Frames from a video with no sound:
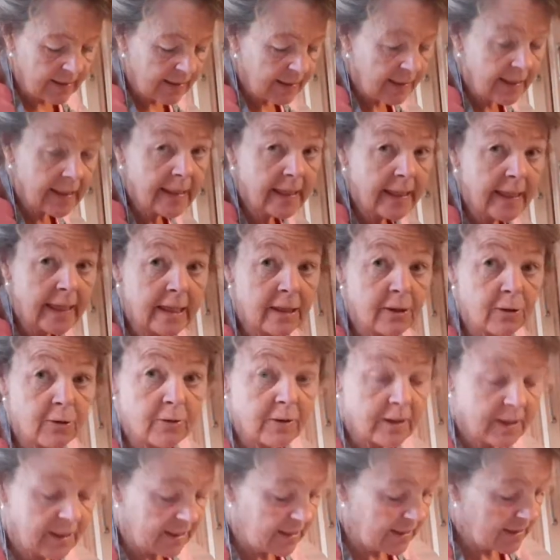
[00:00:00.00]
in here
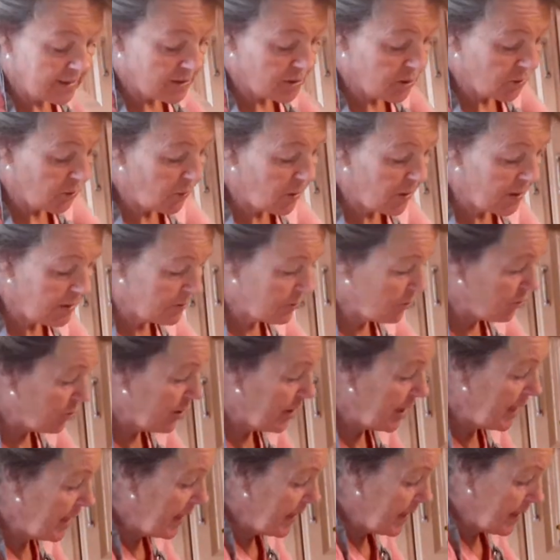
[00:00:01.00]
into our
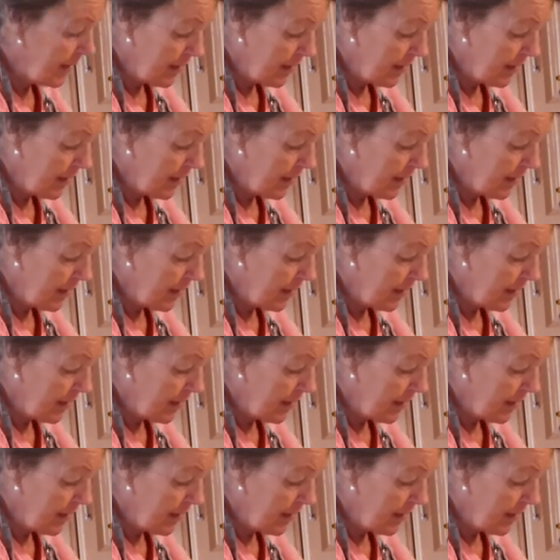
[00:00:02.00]
tray.